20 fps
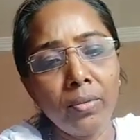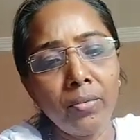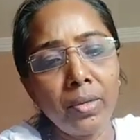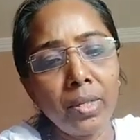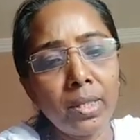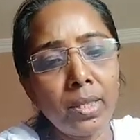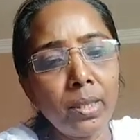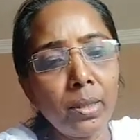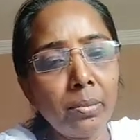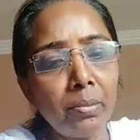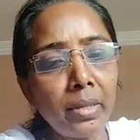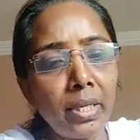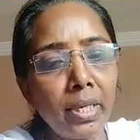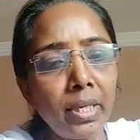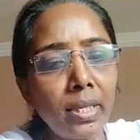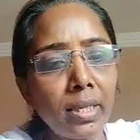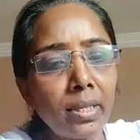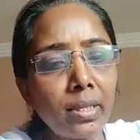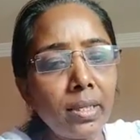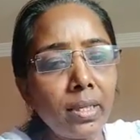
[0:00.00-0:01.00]
with the
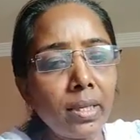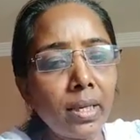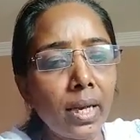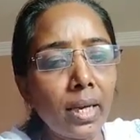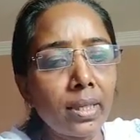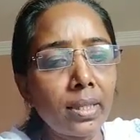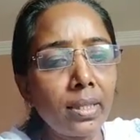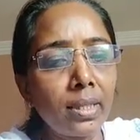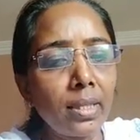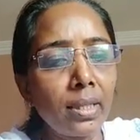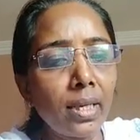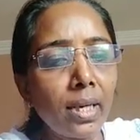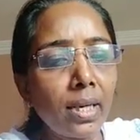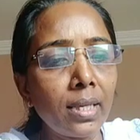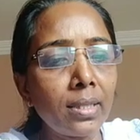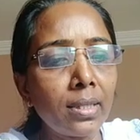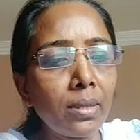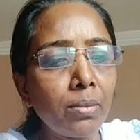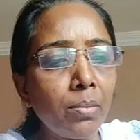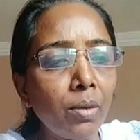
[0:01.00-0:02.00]
mediator acting
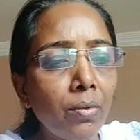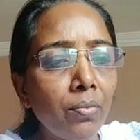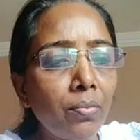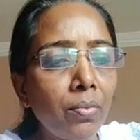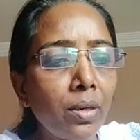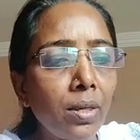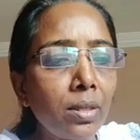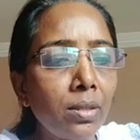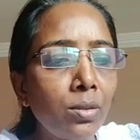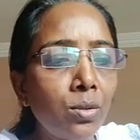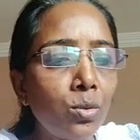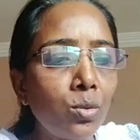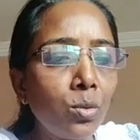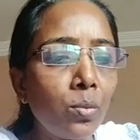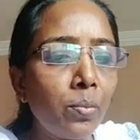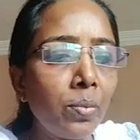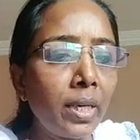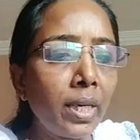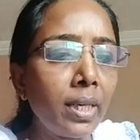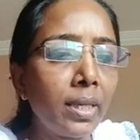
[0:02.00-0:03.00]
as a buffer to
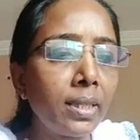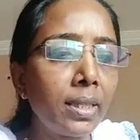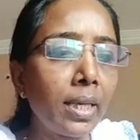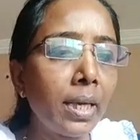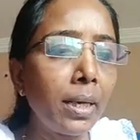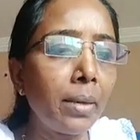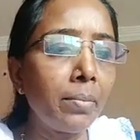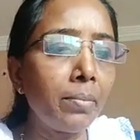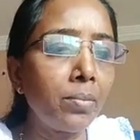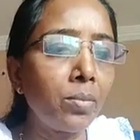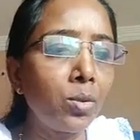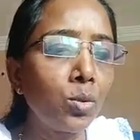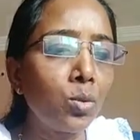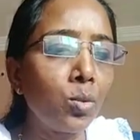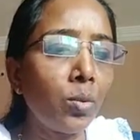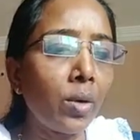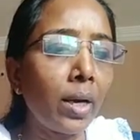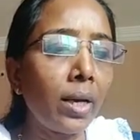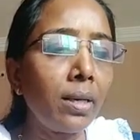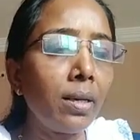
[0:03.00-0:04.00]
bring them
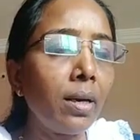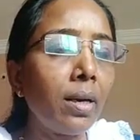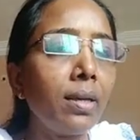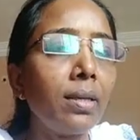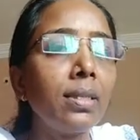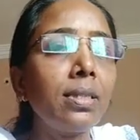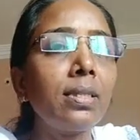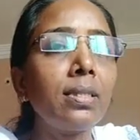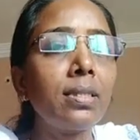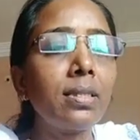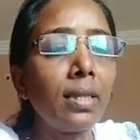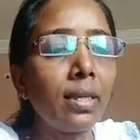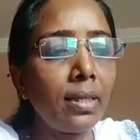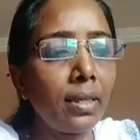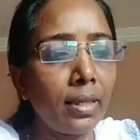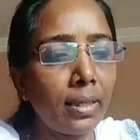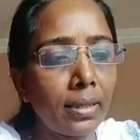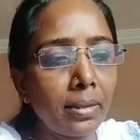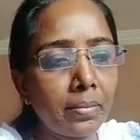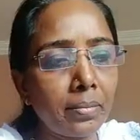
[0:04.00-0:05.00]
to an
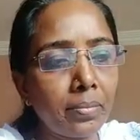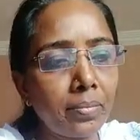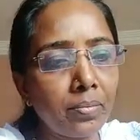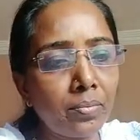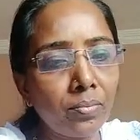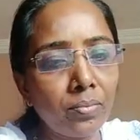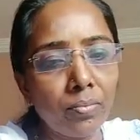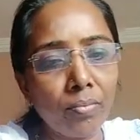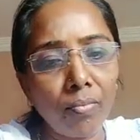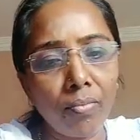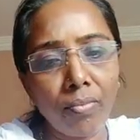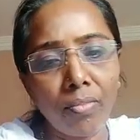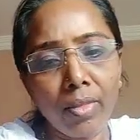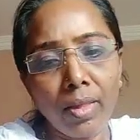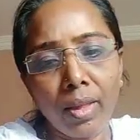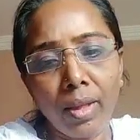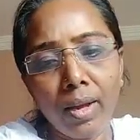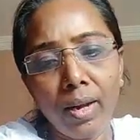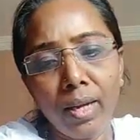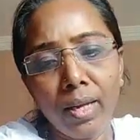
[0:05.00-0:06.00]
understanding.
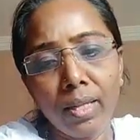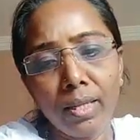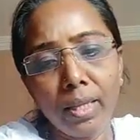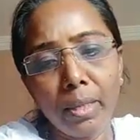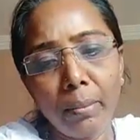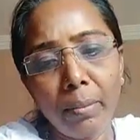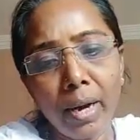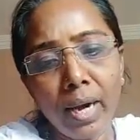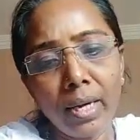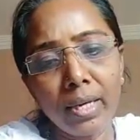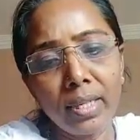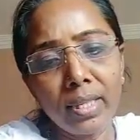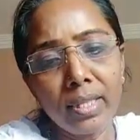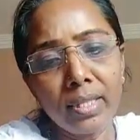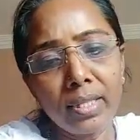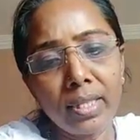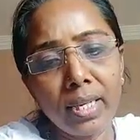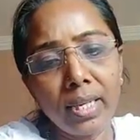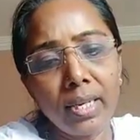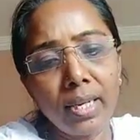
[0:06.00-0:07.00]
The
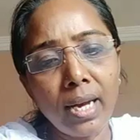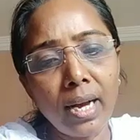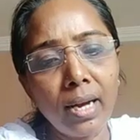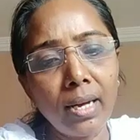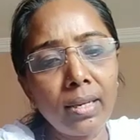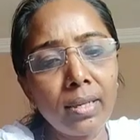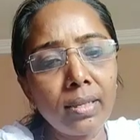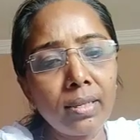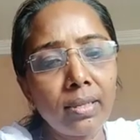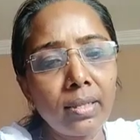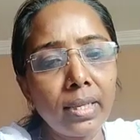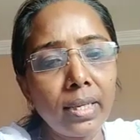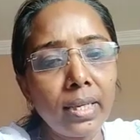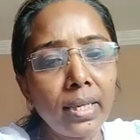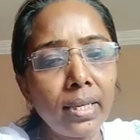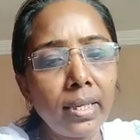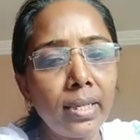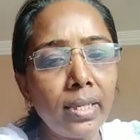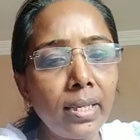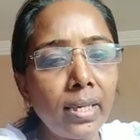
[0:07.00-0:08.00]
parties can hire
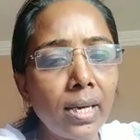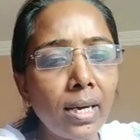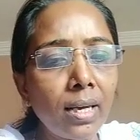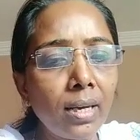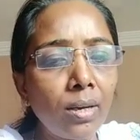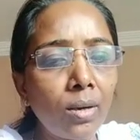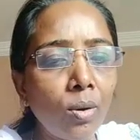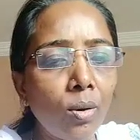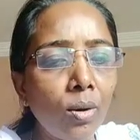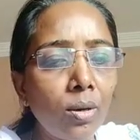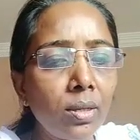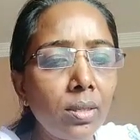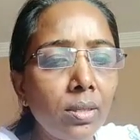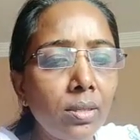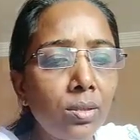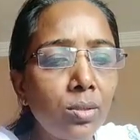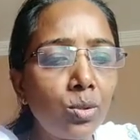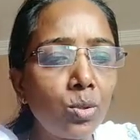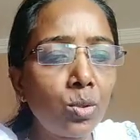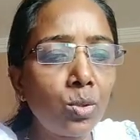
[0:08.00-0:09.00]
ADR
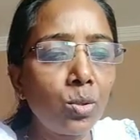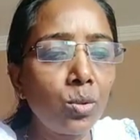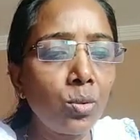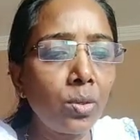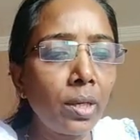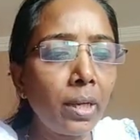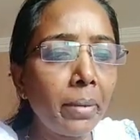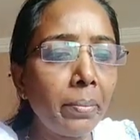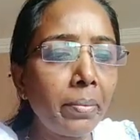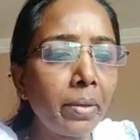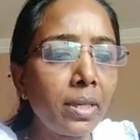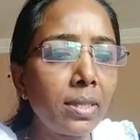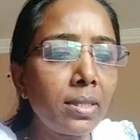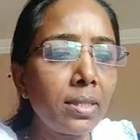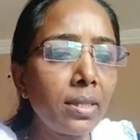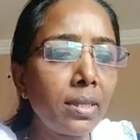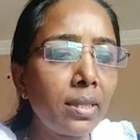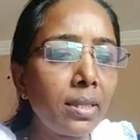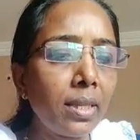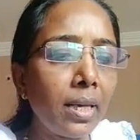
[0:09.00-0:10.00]
lawyers to
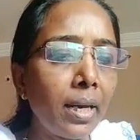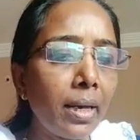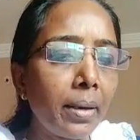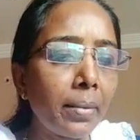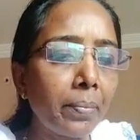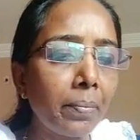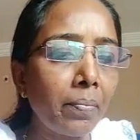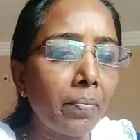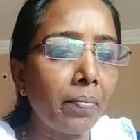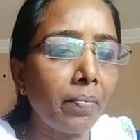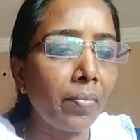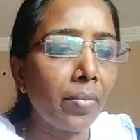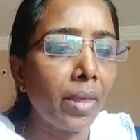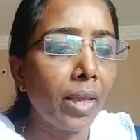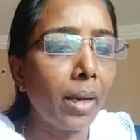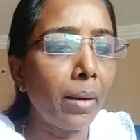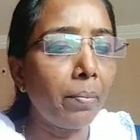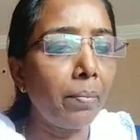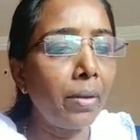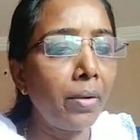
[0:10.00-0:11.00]
represent them
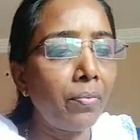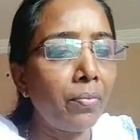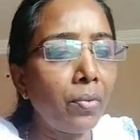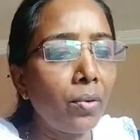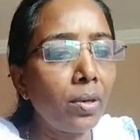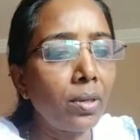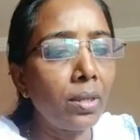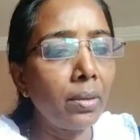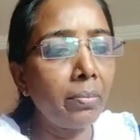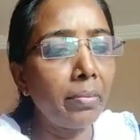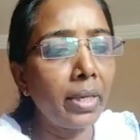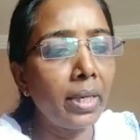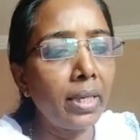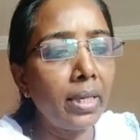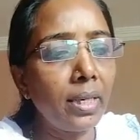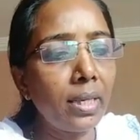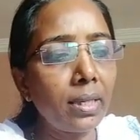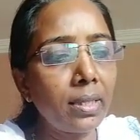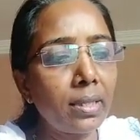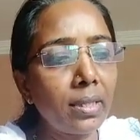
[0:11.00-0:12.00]
before the
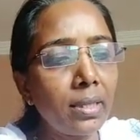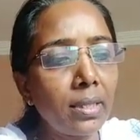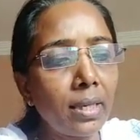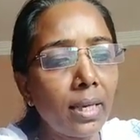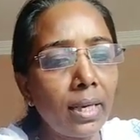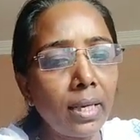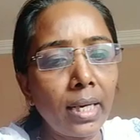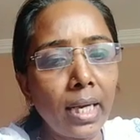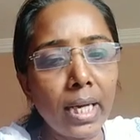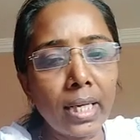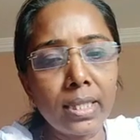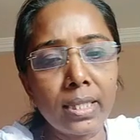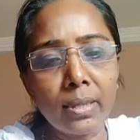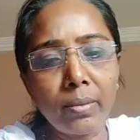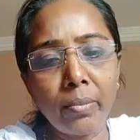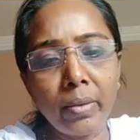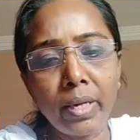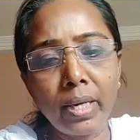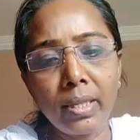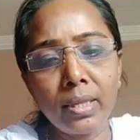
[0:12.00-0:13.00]
mediator and
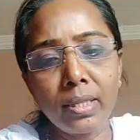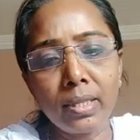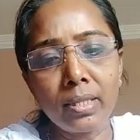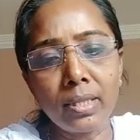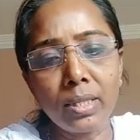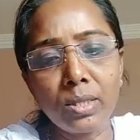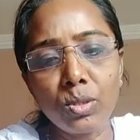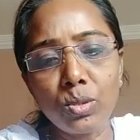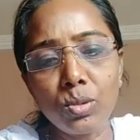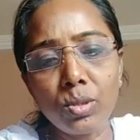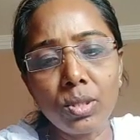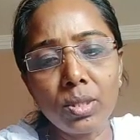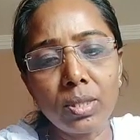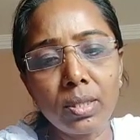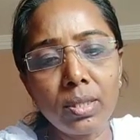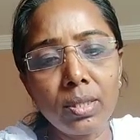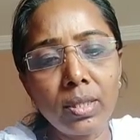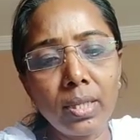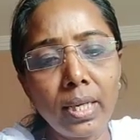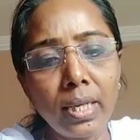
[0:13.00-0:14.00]
explain the
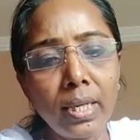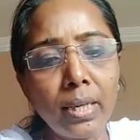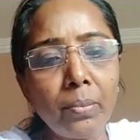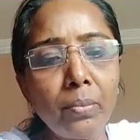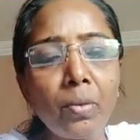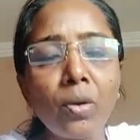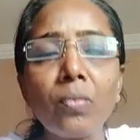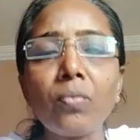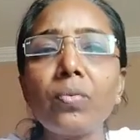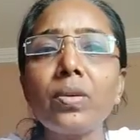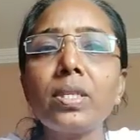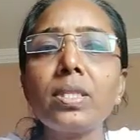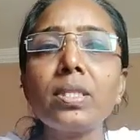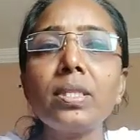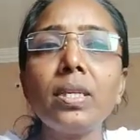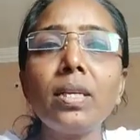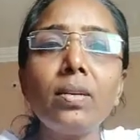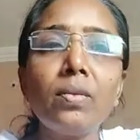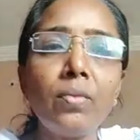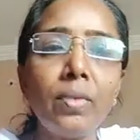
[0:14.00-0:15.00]
situation in a
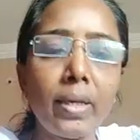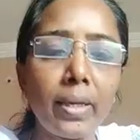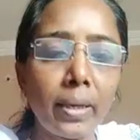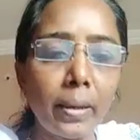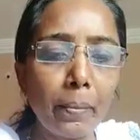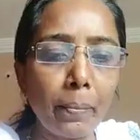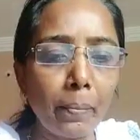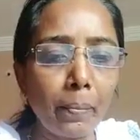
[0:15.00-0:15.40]
professional way.